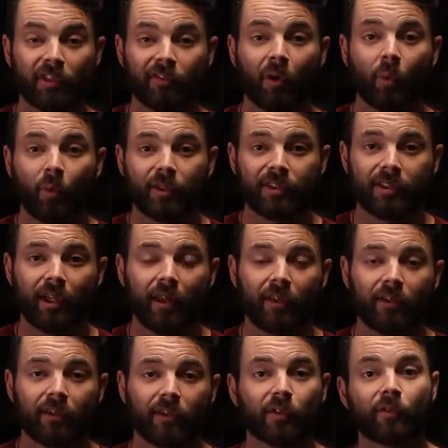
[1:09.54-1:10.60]
of our wood
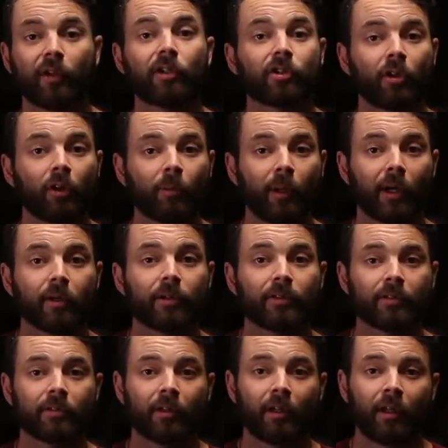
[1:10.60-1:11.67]
cellar is French oak
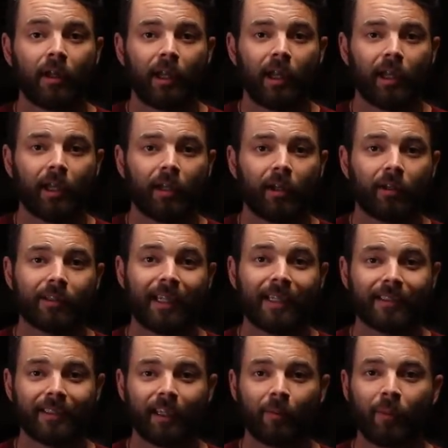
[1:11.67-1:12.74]
barrels, and
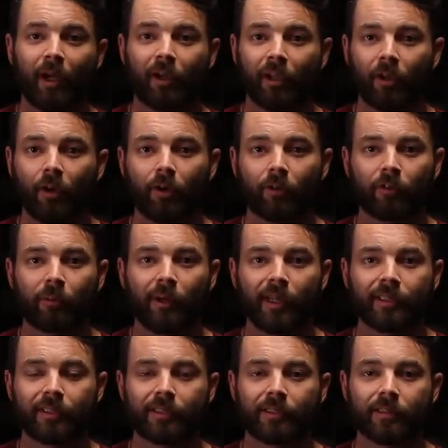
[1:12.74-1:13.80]
tasting American oak from
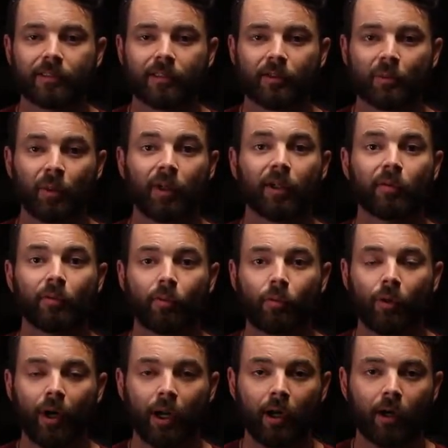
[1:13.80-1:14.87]
us is pretty
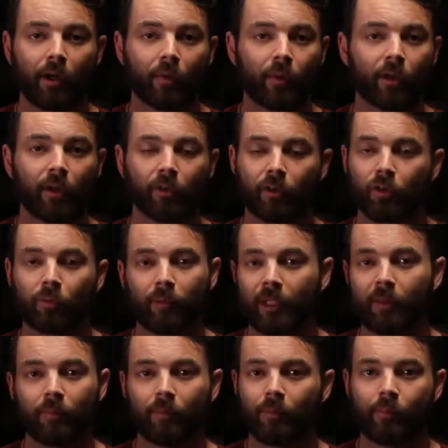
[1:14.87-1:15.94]
rare. We don't do
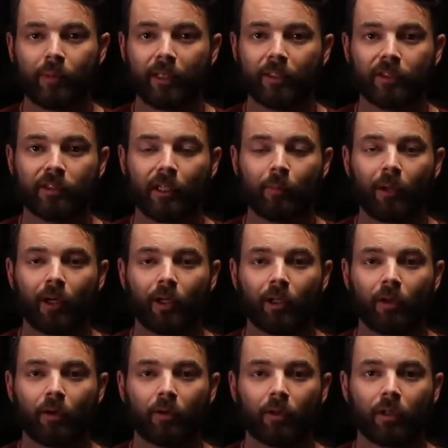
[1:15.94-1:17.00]
many beers in
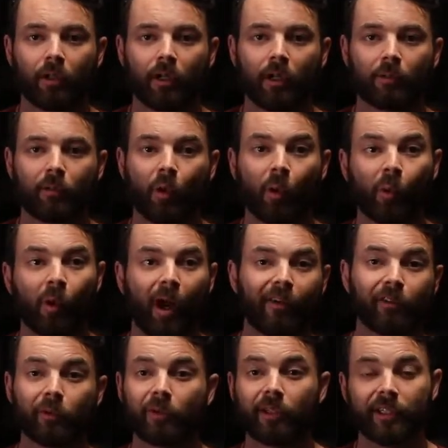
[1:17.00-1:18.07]
American oak, nor have
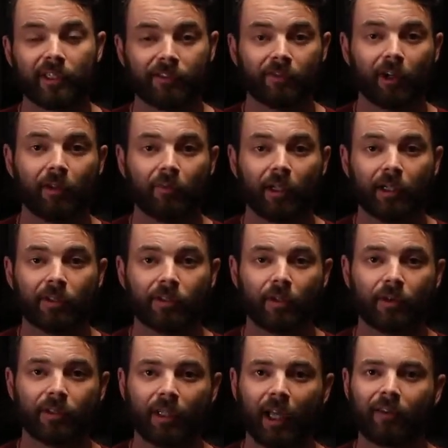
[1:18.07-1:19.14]
we released very many. So
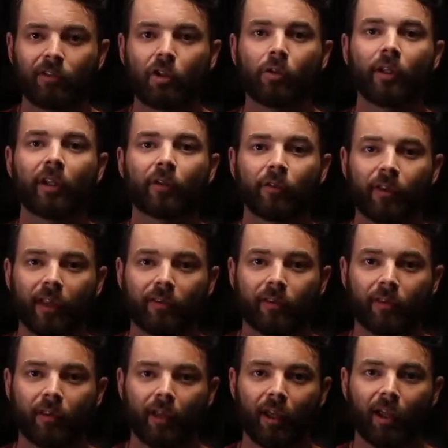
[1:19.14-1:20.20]
it's kind of a unique
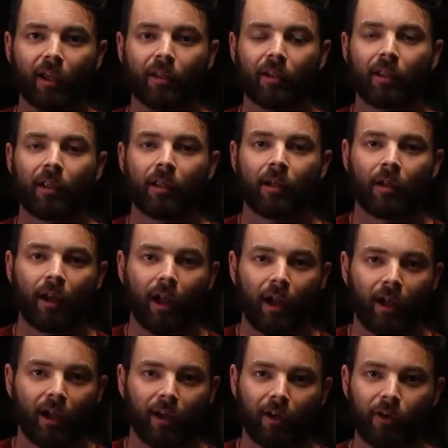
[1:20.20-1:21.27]
flavor that
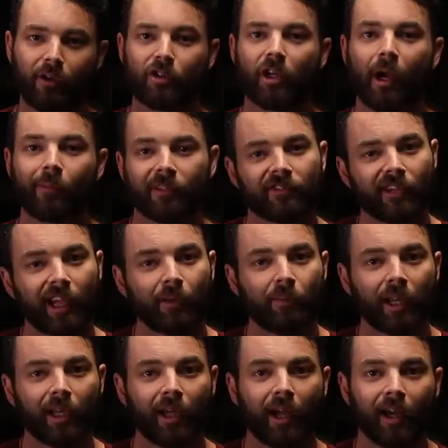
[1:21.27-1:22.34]
a Creature Comforts fan
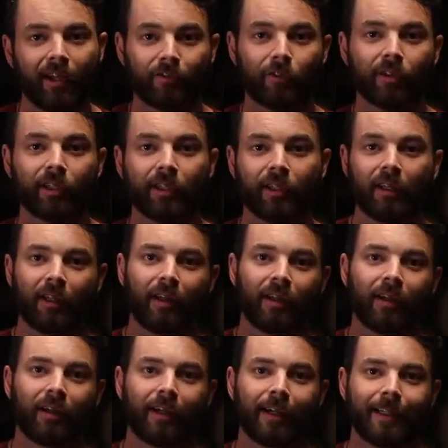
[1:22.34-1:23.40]
may not have really
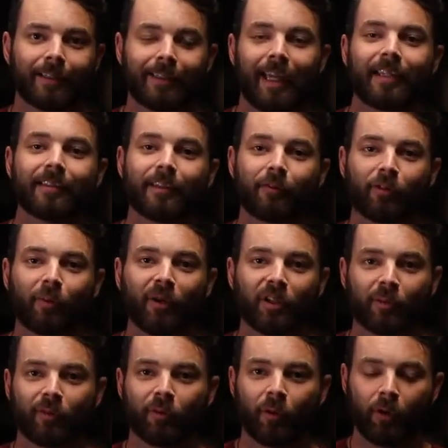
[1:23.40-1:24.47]
tasted from us
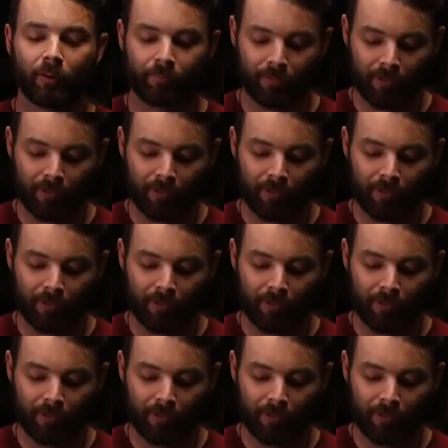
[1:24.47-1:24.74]
before.